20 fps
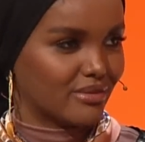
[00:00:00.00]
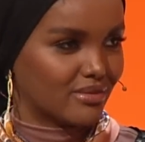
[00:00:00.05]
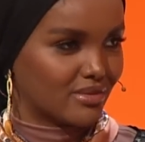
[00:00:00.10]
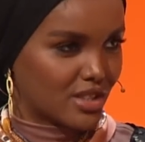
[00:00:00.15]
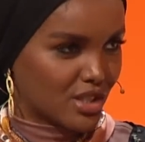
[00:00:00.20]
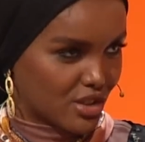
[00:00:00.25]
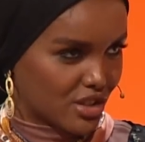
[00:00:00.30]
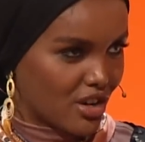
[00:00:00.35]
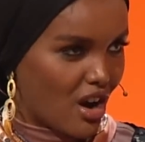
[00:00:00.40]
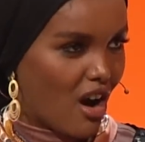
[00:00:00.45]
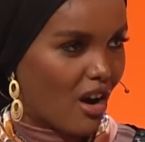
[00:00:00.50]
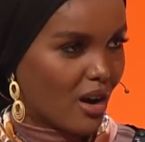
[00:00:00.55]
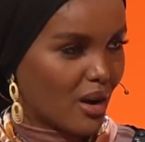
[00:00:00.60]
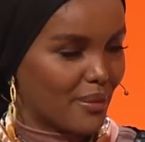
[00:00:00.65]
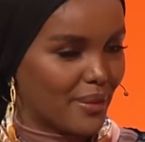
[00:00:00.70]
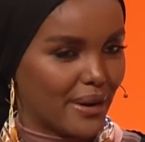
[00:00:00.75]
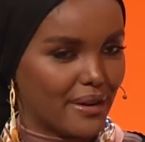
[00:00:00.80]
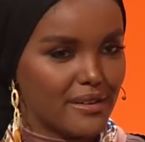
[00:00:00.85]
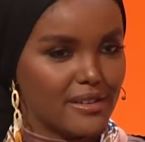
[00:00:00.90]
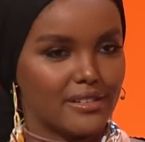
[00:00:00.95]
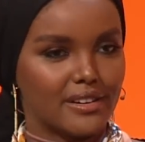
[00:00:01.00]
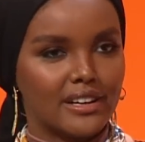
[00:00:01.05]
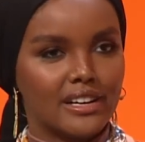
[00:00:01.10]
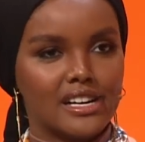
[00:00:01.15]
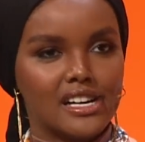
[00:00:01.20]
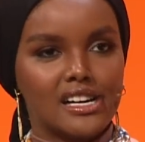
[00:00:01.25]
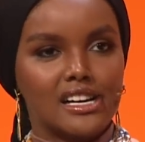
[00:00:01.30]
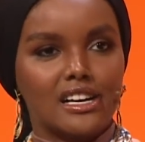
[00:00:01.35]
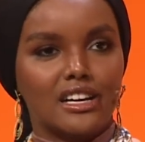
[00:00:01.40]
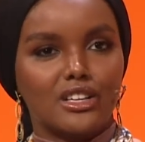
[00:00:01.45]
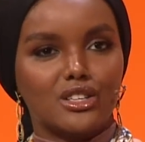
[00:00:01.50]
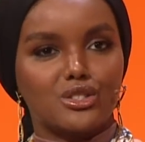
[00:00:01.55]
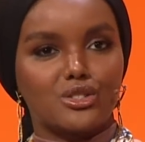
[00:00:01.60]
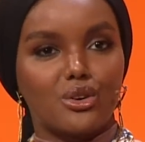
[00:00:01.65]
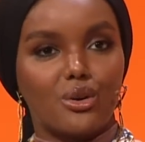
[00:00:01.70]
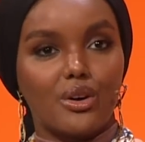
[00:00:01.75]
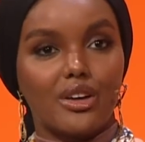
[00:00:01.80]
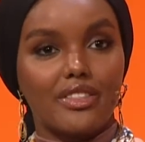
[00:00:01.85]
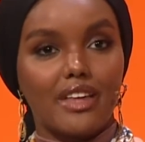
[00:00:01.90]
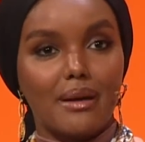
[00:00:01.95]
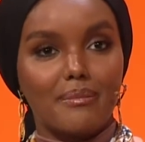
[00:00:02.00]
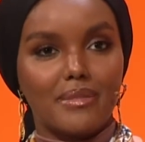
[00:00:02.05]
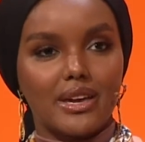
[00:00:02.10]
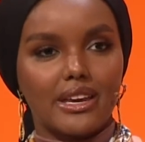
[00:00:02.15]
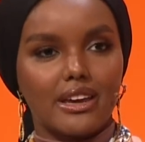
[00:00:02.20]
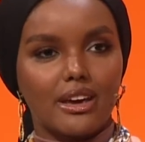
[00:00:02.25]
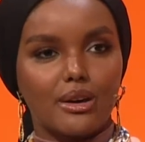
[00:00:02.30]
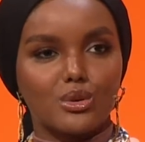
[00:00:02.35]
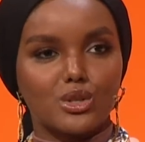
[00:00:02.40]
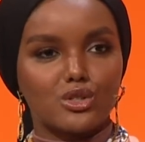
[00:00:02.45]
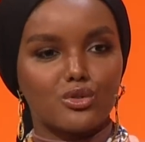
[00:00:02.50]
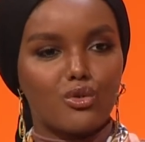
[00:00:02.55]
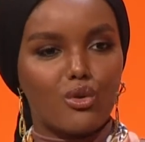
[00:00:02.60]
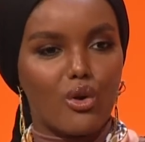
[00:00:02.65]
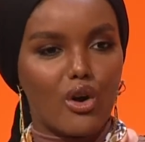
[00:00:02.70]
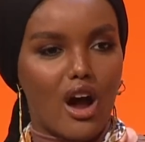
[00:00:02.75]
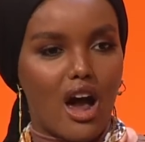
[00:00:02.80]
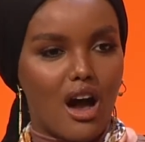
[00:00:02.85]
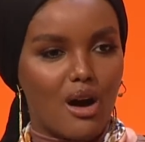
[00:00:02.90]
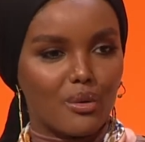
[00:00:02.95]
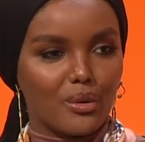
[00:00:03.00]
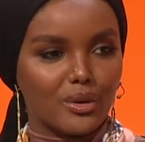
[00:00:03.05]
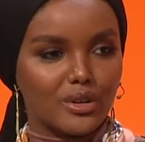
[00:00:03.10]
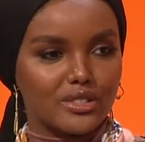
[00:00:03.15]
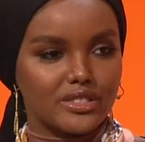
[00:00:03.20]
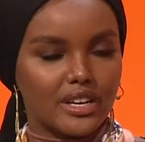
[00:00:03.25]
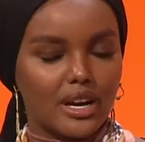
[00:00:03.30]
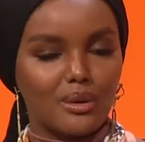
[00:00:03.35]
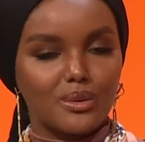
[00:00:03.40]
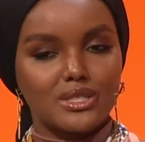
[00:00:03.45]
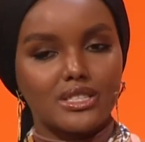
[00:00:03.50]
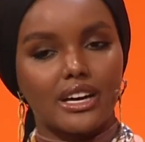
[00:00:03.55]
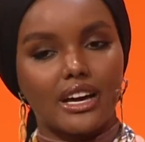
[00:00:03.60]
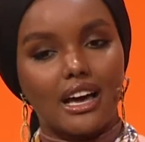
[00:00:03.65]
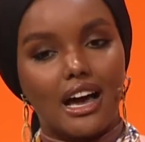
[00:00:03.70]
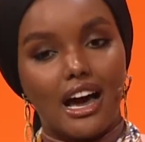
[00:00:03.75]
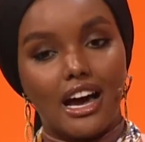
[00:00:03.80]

to talk about. So in that meeting, it was 4 hours, and I was like,